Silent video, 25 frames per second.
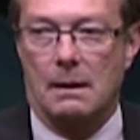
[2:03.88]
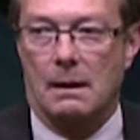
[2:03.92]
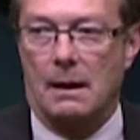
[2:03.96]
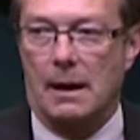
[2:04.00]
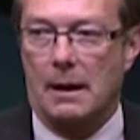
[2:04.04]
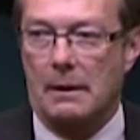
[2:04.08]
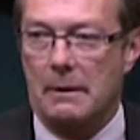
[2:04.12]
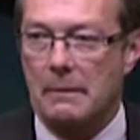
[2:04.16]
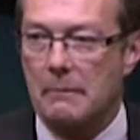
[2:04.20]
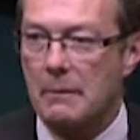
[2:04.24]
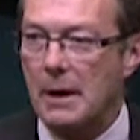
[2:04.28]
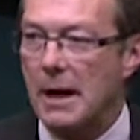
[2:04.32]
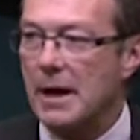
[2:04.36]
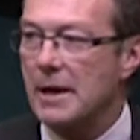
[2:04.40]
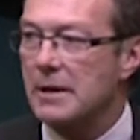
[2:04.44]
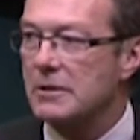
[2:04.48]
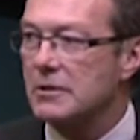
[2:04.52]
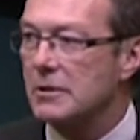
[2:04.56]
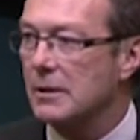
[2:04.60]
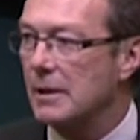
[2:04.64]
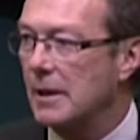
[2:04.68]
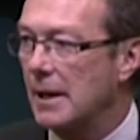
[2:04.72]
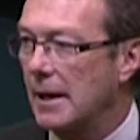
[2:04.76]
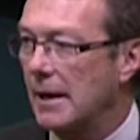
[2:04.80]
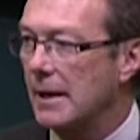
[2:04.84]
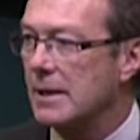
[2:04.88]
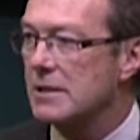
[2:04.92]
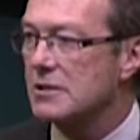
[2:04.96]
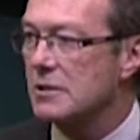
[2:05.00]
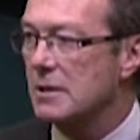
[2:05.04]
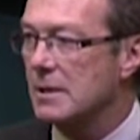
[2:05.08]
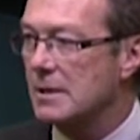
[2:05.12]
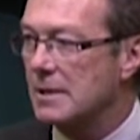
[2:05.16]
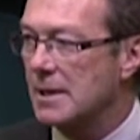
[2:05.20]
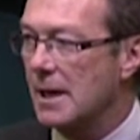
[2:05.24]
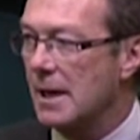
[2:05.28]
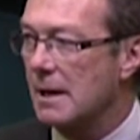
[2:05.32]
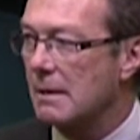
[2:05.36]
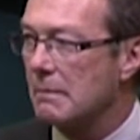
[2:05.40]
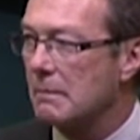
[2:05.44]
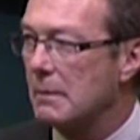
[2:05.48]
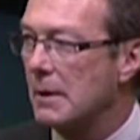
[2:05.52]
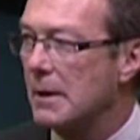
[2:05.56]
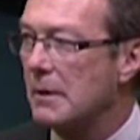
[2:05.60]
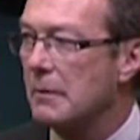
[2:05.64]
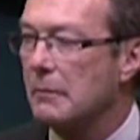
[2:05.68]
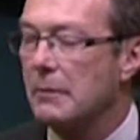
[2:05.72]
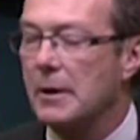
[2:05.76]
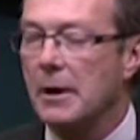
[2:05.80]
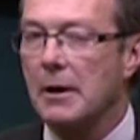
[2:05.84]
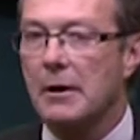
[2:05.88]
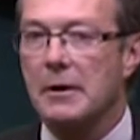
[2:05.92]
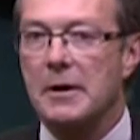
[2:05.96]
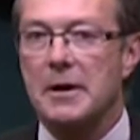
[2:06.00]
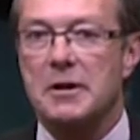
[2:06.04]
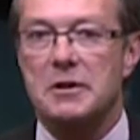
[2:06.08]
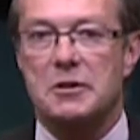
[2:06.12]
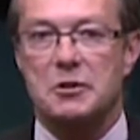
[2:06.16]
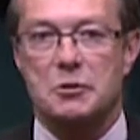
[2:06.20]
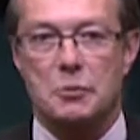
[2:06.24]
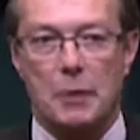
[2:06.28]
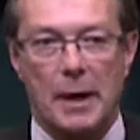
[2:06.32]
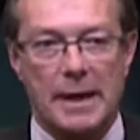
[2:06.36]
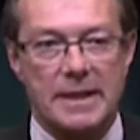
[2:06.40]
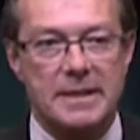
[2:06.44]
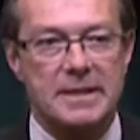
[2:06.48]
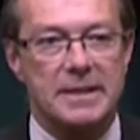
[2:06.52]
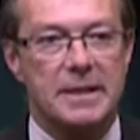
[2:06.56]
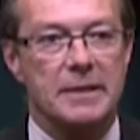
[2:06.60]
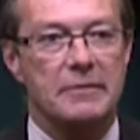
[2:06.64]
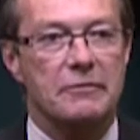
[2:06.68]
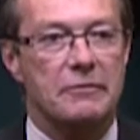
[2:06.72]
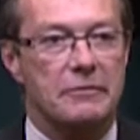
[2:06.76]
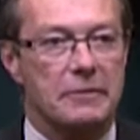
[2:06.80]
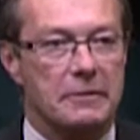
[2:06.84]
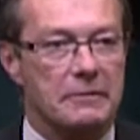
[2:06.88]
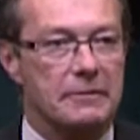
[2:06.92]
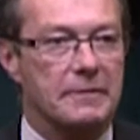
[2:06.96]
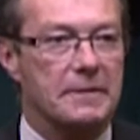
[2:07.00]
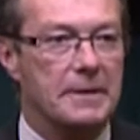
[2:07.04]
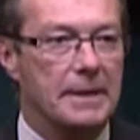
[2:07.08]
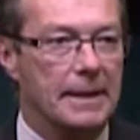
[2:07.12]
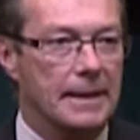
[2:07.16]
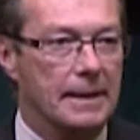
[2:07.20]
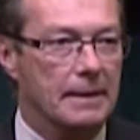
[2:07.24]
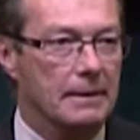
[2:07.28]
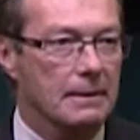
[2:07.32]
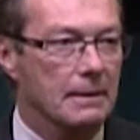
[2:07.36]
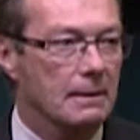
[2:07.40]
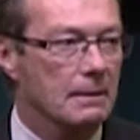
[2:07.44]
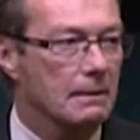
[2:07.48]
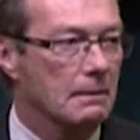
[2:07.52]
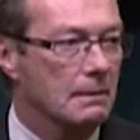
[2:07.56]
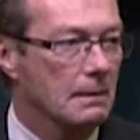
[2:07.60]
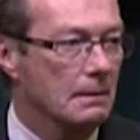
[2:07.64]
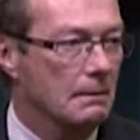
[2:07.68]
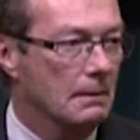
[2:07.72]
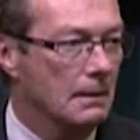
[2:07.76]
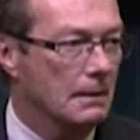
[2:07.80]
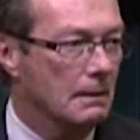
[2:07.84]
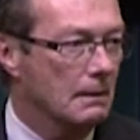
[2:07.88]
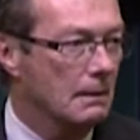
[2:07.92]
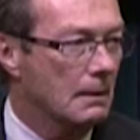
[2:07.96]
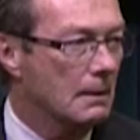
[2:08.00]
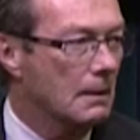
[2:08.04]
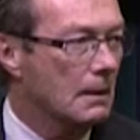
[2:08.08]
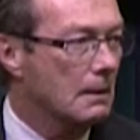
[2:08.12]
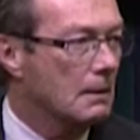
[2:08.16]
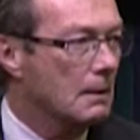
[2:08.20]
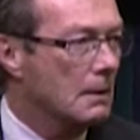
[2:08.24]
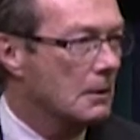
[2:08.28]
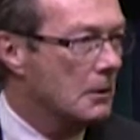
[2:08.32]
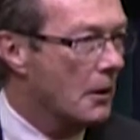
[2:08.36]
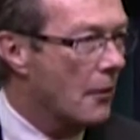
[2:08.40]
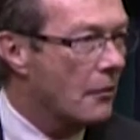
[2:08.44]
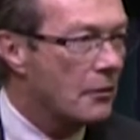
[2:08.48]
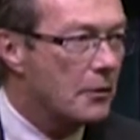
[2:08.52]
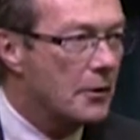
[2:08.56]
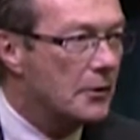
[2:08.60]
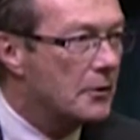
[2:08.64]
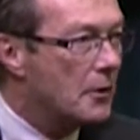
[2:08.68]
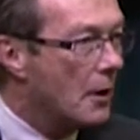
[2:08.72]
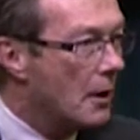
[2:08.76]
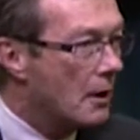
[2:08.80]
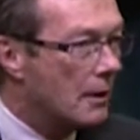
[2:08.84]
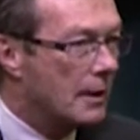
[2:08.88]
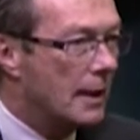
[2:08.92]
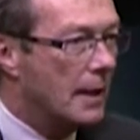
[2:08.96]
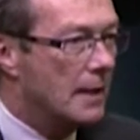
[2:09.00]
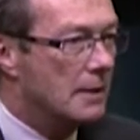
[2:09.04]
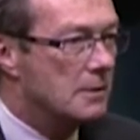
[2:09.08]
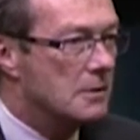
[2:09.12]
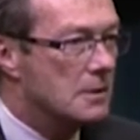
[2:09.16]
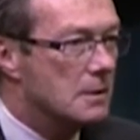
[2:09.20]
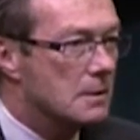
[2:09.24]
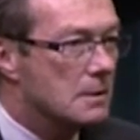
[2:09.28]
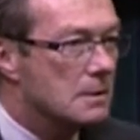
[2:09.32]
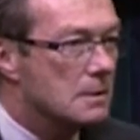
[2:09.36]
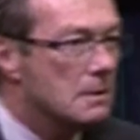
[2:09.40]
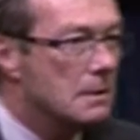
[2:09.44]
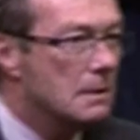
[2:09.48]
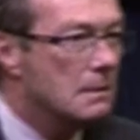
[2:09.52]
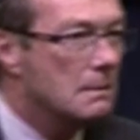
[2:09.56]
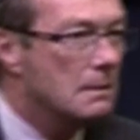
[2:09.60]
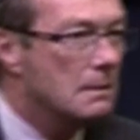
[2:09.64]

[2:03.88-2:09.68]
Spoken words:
I remind you, ladies and gentlemen, we are in 2015, not the dark ages.